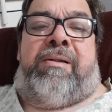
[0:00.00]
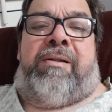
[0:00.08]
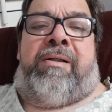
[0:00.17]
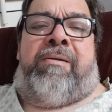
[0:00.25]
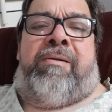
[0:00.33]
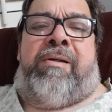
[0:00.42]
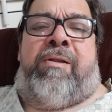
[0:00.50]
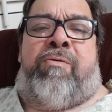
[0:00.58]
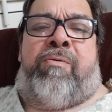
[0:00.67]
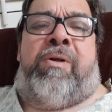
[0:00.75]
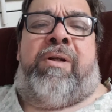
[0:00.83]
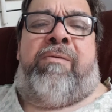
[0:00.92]
It's
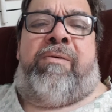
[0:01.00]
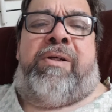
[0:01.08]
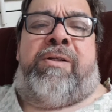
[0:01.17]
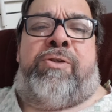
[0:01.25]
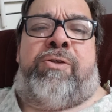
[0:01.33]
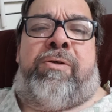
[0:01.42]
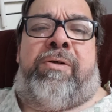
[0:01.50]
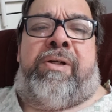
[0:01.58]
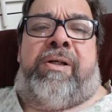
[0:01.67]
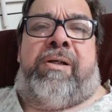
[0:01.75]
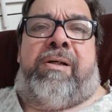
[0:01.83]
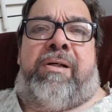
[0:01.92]
really
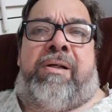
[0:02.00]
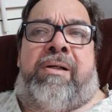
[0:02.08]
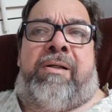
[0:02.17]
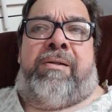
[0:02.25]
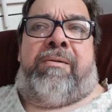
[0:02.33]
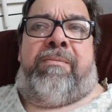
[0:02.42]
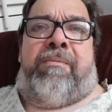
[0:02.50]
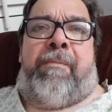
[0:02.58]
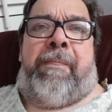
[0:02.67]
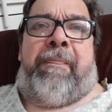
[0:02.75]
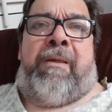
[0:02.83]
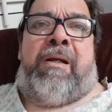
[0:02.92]
reassuring,
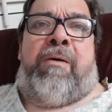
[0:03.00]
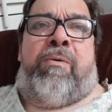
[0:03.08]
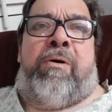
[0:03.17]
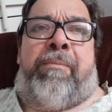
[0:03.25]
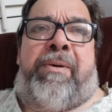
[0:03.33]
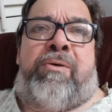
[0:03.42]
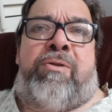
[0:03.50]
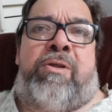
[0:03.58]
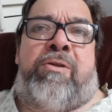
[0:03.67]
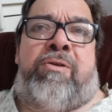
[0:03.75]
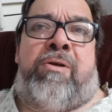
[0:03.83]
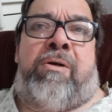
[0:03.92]
and I will post
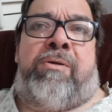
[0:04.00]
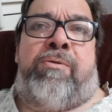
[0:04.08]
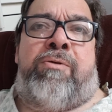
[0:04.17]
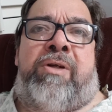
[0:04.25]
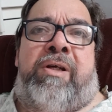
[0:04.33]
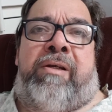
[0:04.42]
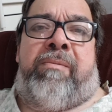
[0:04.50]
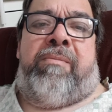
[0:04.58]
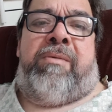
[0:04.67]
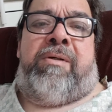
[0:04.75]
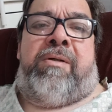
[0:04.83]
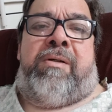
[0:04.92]
this doctor's name
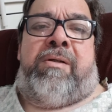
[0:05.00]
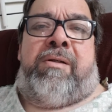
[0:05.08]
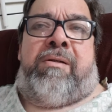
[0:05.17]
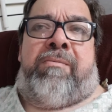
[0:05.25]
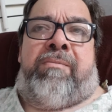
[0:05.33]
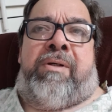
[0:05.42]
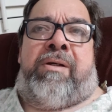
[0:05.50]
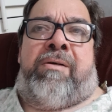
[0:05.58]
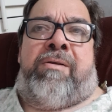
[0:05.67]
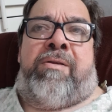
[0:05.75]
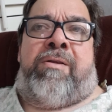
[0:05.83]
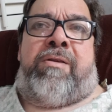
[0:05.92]

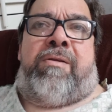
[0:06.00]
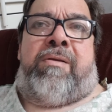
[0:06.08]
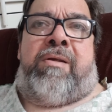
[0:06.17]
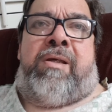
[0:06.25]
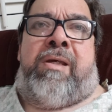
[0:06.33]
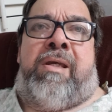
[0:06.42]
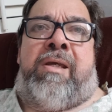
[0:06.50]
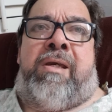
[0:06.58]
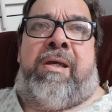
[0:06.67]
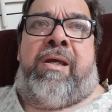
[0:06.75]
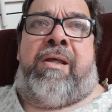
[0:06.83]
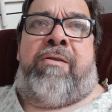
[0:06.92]
because he
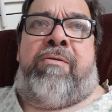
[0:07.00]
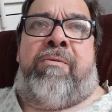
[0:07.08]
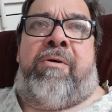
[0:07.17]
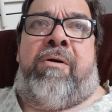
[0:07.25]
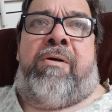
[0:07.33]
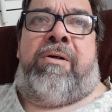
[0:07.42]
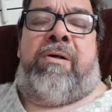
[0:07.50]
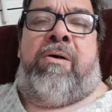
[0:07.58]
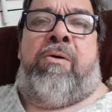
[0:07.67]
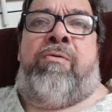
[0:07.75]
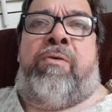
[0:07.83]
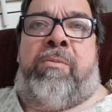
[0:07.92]
has gone
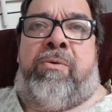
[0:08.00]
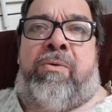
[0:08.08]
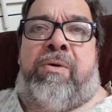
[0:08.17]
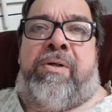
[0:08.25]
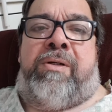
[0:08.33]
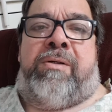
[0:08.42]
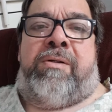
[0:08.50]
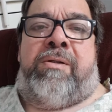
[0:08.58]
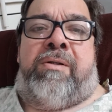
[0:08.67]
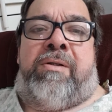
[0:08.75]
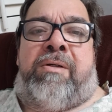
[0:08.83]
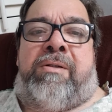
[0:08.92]
overboard
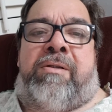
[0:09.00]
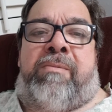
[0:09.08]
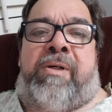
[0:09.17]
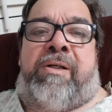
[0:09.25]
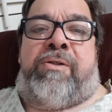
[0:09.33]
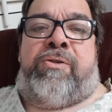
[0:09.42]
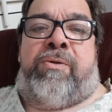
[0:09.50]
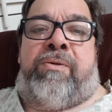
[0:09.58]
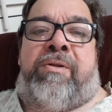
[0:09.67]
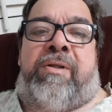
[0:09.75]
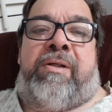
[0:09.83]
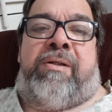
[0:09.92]
to make sure
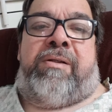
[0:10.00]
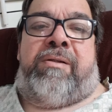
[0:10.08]
that